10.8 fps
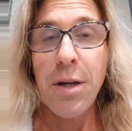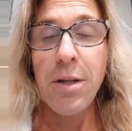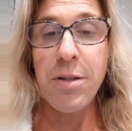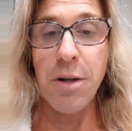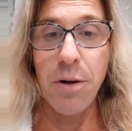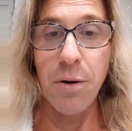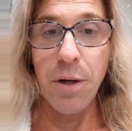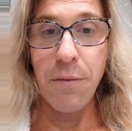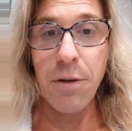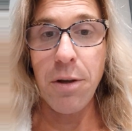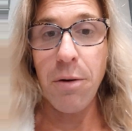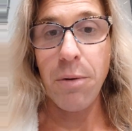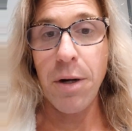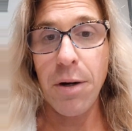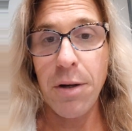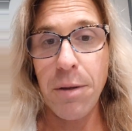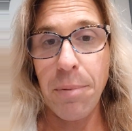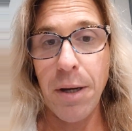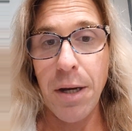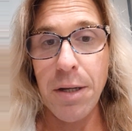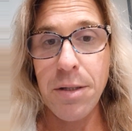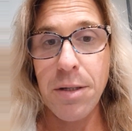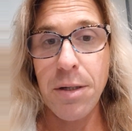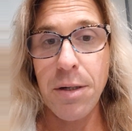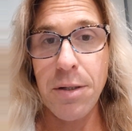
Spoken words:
So even though we're here in the past and you're